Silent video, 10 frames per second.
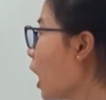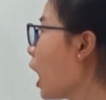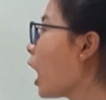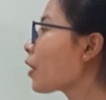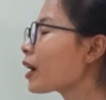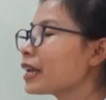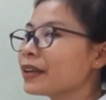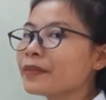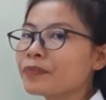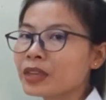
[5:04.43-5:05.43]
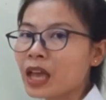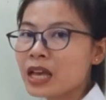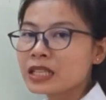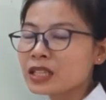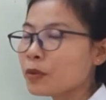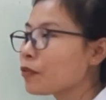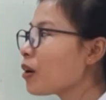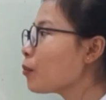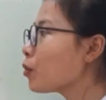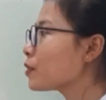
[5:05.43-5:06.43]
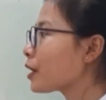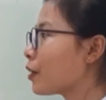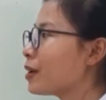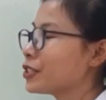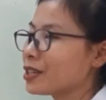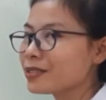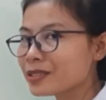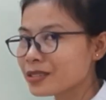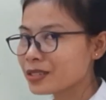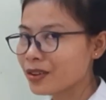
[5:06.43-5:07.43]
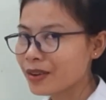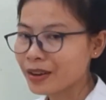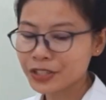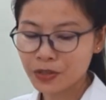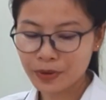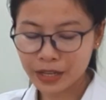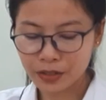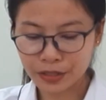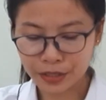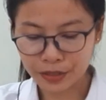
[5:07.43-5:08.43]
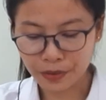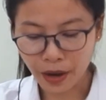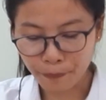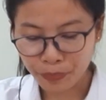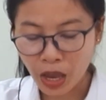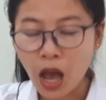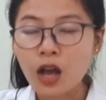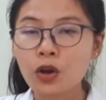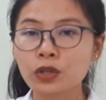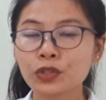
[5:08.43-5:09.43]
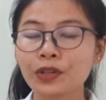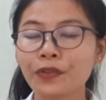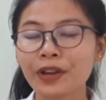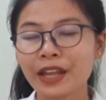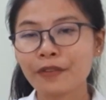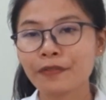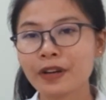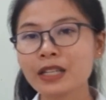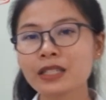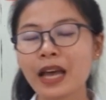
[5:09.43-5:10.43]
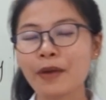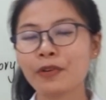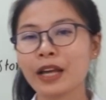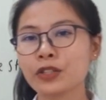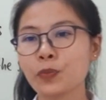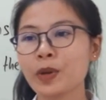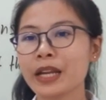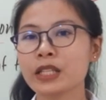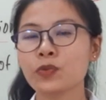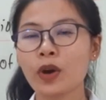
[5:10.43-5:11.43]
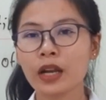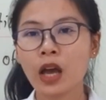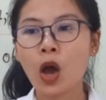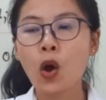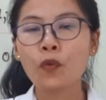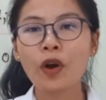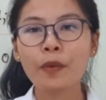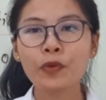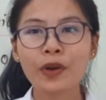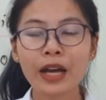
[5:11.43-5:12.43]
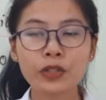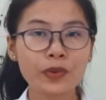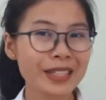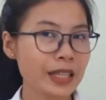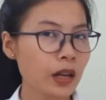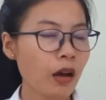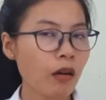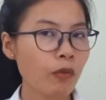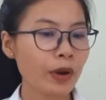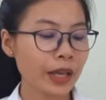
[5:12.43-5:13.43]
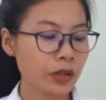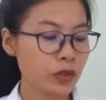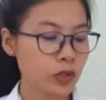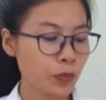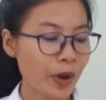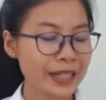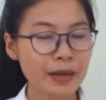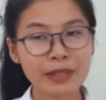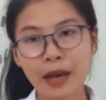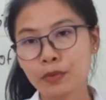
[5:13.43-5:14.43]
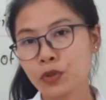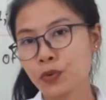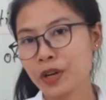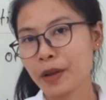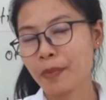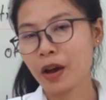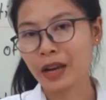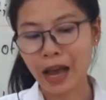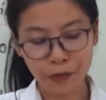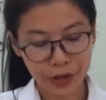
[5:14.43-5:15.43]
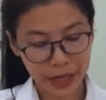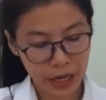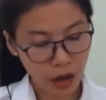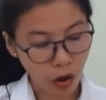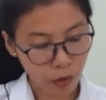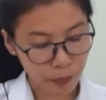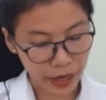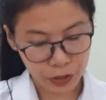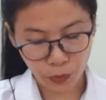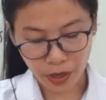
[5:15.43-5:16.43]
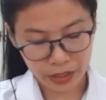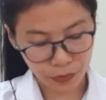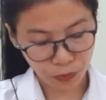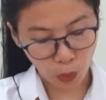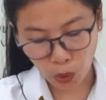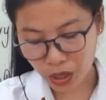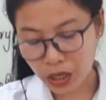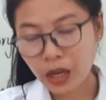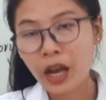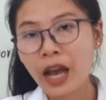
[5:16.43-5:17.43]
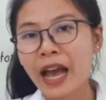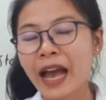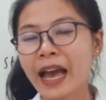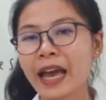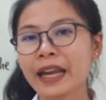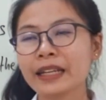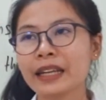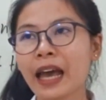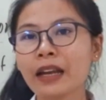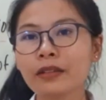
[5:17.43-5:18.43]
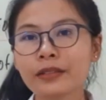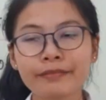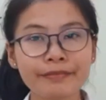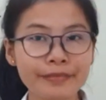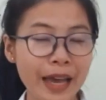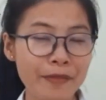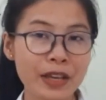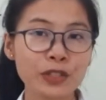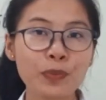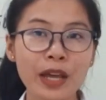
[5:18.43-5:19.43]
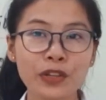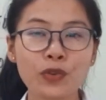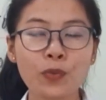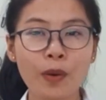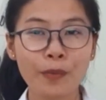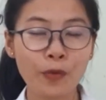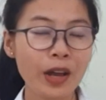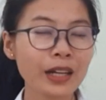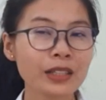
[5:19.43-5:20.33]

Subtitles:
All right. So before I move to the questions, so now teacher would like you to go to the reading first. I would like to play this one for you guys to listen or would like you to spend some time to read about our reading on page 104, and then I will explain you one by one.